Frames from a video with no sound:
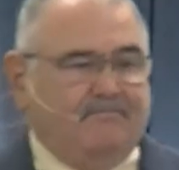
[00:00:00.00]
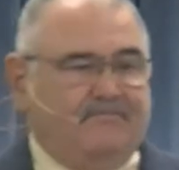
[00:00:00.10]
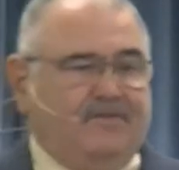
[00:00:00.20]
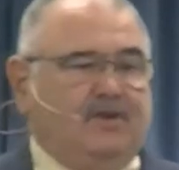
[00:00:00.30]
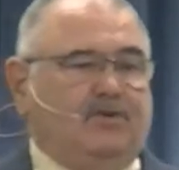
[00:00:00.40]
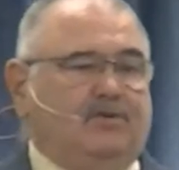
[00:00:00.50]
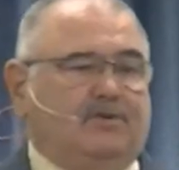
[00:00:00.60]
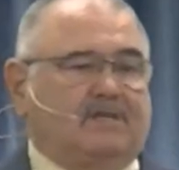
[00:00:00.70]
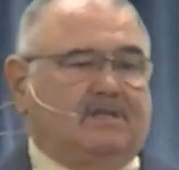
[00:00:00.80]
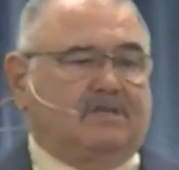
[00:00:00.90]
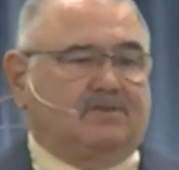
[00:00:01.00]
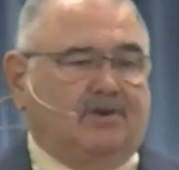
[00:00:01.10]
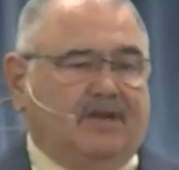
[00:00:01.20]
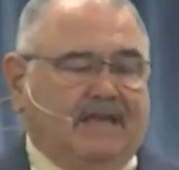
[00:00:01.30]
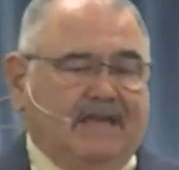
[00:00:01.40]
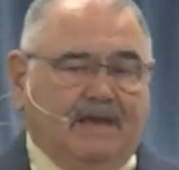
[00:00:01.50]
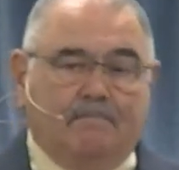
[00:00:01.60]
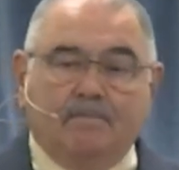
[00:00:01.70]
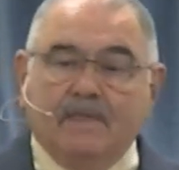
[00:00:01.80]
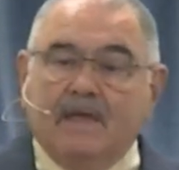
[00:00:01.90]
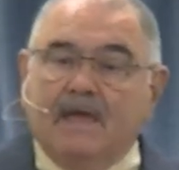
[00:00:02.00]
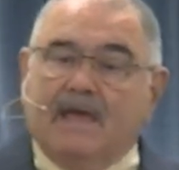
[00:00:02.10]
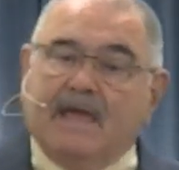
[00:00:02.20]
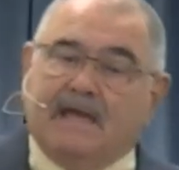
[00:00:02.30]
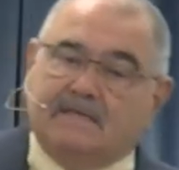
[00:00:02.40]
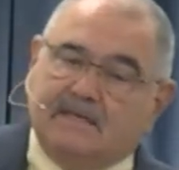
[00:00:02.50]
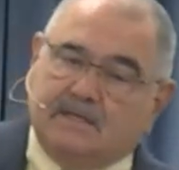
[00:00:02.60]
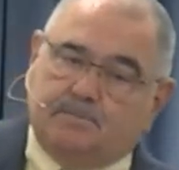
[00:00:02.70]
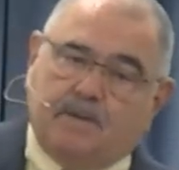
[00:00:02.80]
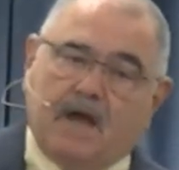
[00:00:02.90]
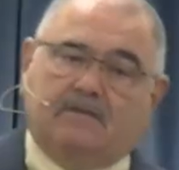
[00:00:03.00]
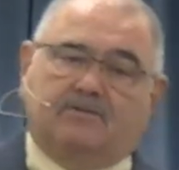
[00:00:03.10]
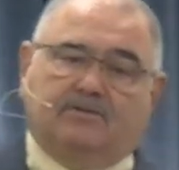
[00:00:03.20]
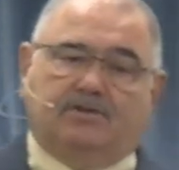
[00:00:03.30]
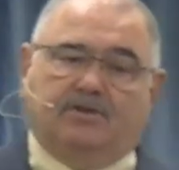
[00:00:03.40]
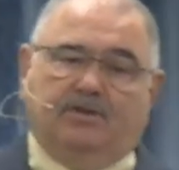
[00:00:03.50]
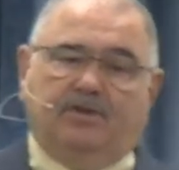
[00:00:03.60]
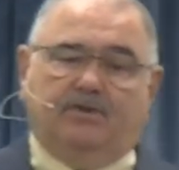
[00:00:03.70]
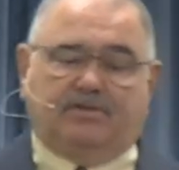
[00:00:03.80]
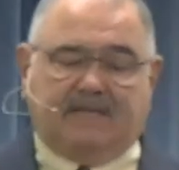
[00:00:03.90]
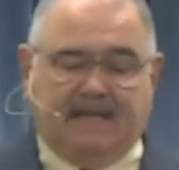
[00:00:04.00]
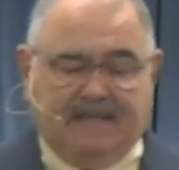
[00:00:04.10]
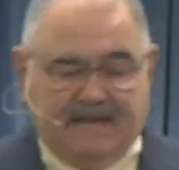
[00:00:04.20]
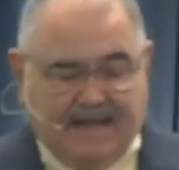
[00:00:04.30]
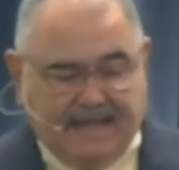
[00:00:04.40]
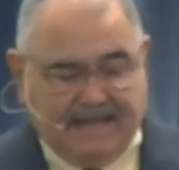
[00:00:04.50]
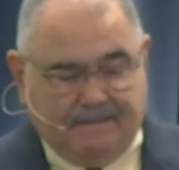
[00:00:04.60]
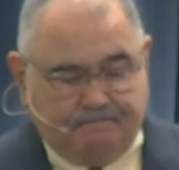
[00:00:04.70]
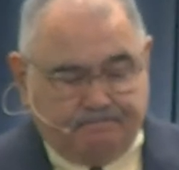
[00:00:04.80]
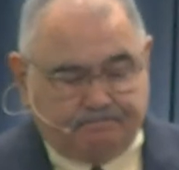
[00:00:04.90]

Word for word: views concerning him, he asks his apostles, Who do you say that I am?